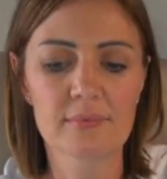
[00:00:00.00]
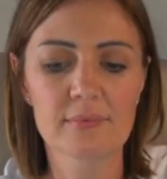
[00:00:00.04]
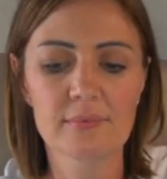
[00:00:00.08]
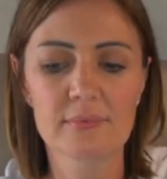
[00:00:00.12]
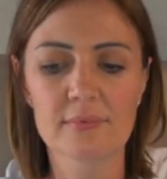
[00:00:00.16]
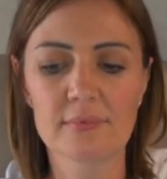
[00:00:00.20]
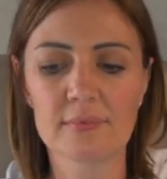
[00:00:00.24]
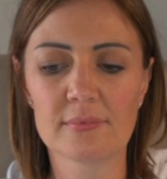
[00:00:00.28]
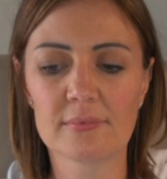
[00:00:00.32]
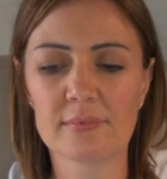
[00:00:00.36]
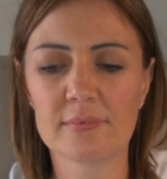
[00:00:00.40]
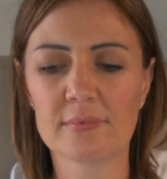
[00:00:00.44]

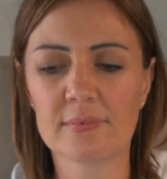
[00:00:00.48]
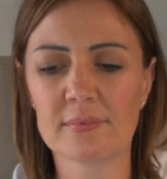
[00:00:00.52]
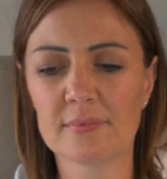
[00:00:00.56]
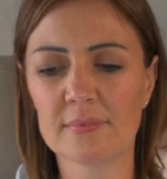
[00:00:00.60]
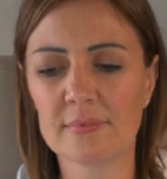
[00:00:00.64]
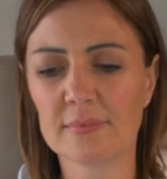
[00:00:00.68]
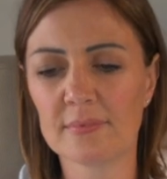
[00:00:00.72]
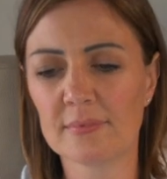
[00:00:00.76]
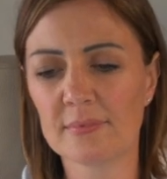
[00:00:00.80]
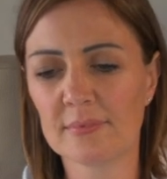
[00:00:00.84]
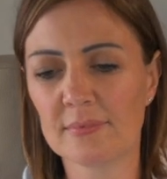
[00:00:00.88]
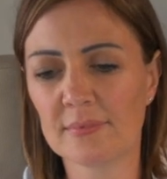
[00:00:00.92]

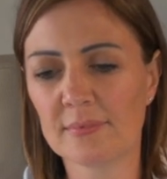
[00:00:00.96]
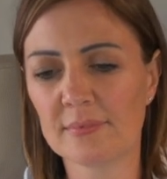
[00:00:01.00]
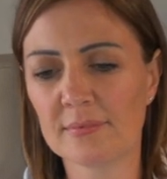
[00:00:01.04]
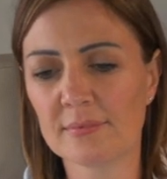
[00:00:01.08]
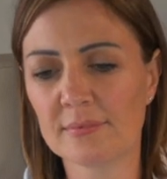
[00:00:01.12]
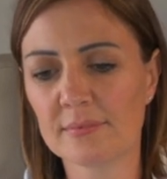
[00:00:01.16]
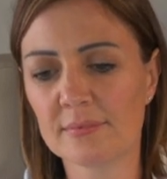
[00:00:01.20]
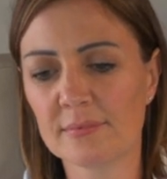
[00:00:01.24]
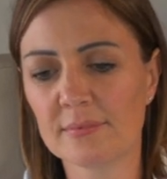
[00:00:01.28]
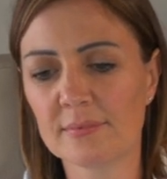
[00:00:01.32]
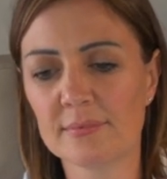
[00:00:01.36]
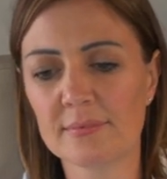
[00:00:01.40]

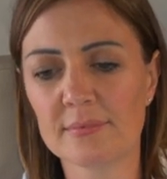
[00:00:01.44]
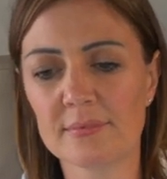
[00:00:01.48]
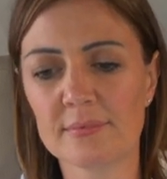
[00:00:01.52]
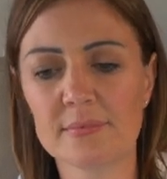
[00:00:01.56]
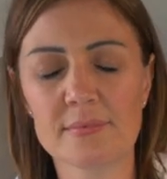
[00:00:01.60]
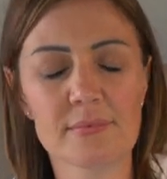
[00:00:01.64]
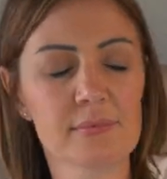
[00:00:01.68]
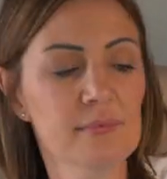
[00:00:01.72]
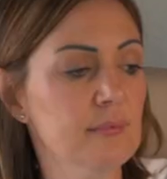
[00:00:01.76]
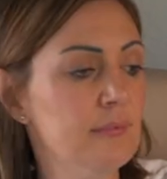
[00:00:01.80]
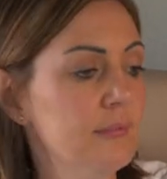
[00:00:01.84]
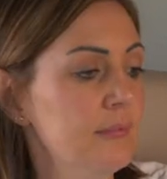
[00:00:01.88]

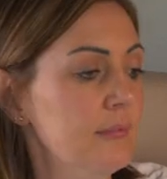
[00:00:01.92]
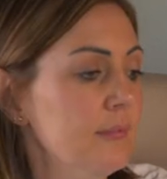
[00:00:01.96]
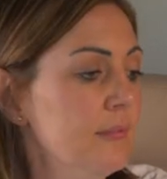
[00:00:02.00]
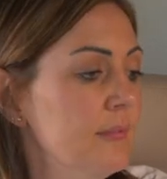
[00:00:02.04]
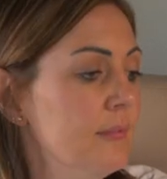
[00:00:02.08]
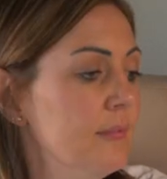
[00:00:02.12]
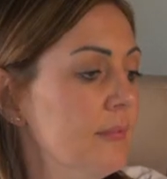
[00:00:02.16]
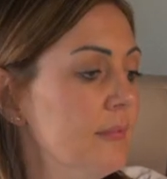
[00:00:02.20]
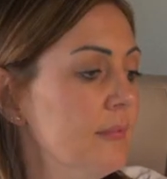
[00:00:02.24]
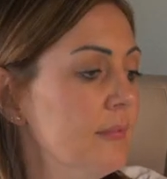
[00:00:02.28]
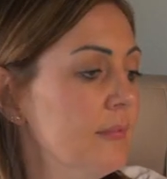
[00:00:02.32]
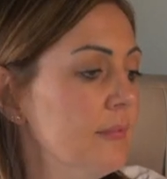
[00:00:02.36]

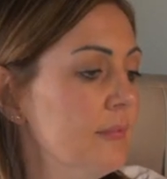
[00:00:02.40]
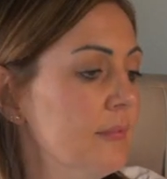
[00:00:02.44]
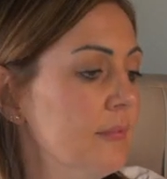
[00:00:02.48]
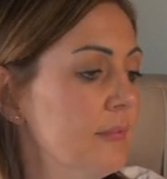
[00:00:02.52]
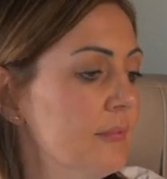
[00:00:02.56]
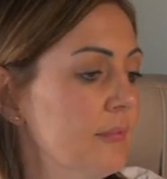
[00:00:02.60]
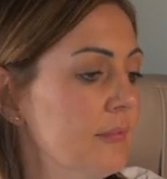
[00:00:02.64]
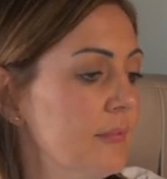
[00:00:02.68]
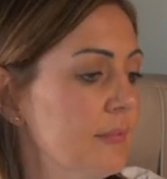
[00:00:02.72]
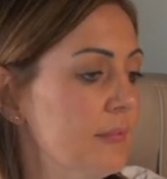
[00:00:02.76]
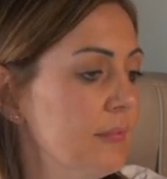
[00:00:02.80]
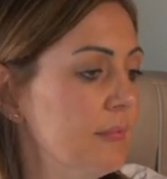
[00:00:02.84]

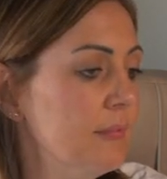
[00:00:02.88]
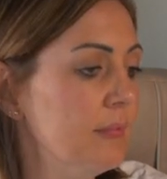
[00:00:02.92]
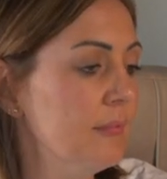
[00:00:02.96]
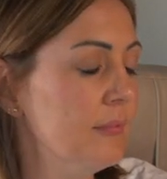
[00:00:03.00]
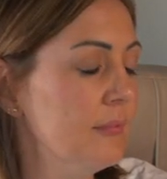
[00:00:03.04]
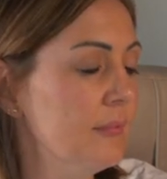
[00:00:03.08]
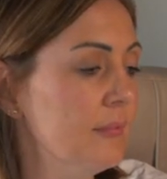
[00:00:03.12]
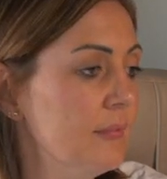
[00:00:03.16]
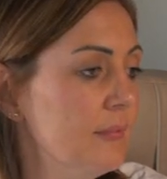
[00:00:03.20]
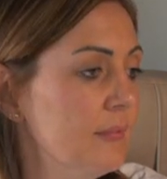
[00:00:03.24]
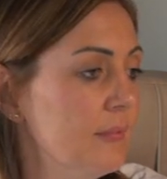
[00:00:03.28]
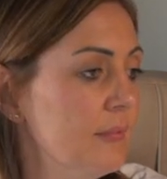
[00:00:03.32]

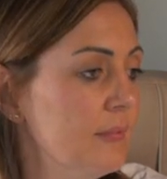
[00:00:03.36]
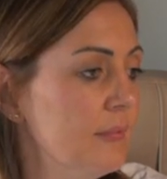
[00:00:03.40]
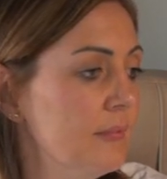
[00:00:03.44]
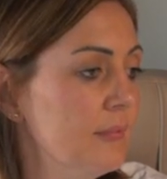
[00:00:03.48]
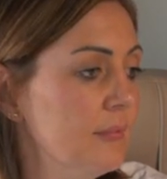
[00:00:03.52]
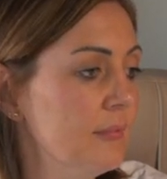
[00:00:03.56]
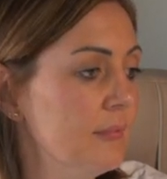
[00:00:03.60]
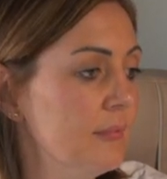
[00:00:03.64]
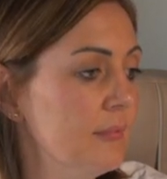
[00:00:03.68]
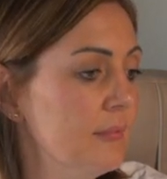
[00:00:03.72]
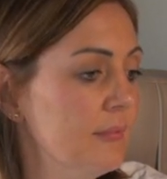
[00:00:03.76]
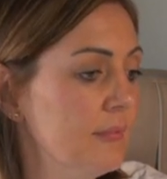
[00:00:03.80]

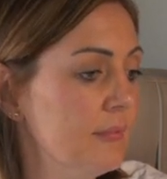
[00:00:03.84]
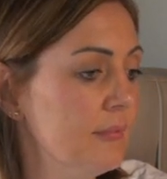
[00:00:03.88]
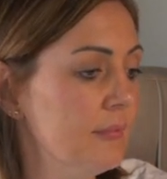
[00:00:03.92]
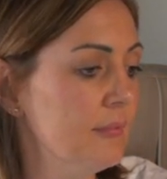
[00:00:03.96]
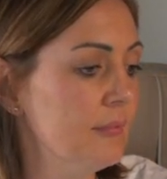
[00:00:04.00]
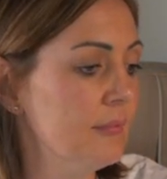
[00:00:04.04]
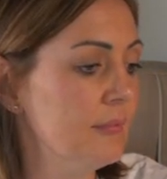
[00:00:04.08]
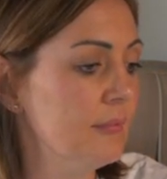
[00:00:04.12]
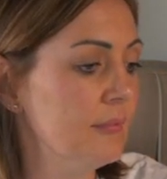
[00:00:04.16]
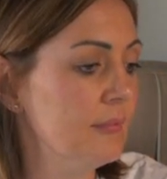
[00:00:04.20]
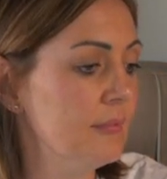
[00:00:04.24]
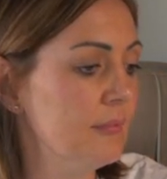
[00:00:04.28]

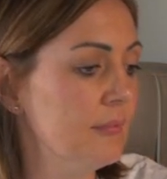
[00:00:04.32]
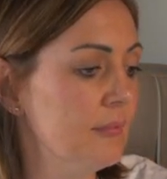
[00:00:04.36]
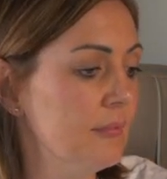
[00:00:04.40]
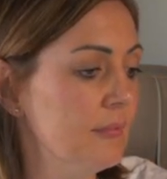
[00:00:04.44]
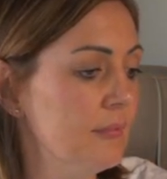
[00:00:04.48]
(not speaking)